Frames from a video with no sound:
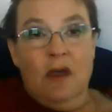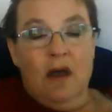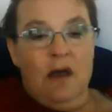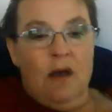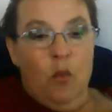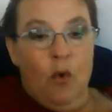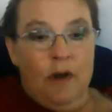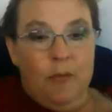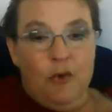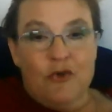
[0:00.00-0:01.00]

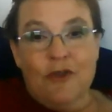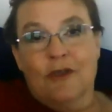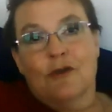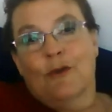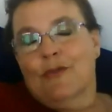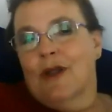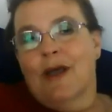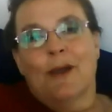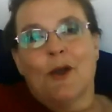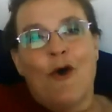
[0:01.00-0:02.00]
One in particular that
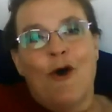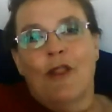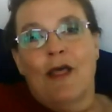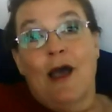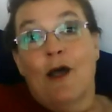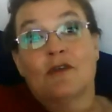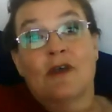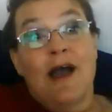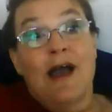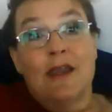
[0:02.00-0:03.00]
I'm going to call out is
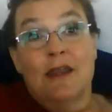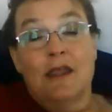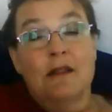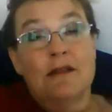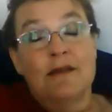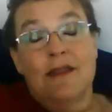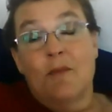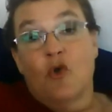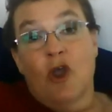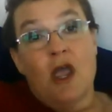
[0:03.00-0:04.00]
a guy in England
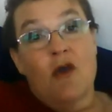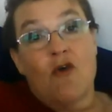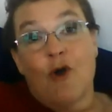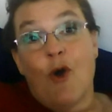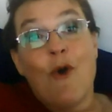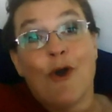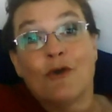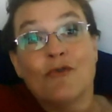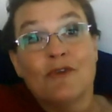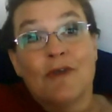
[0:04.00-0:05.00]
named Greg
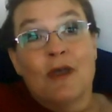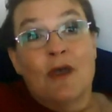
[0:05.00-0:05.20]
Crowhurst,